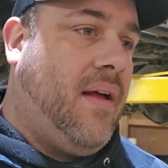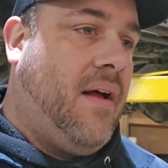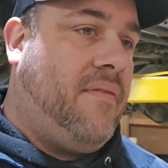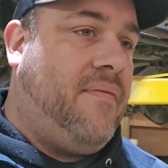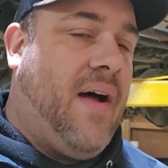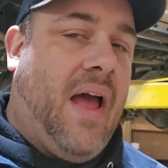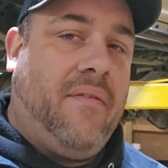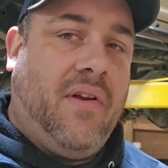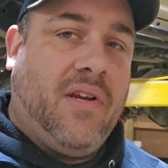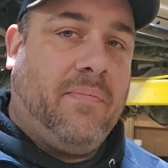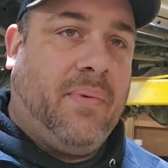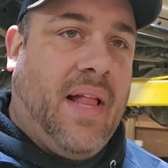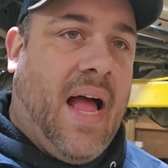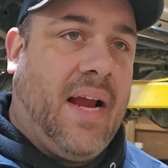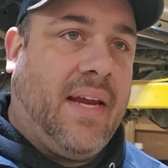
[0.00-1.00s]
5-inch
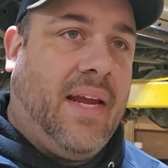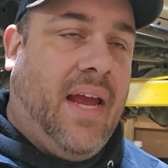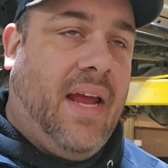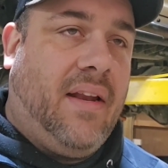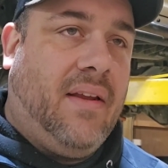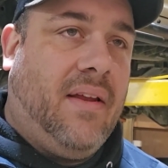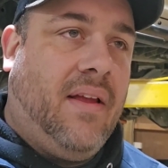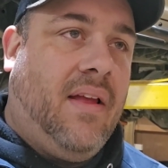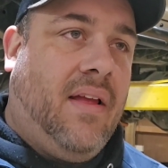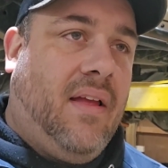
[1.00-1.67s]
block kit.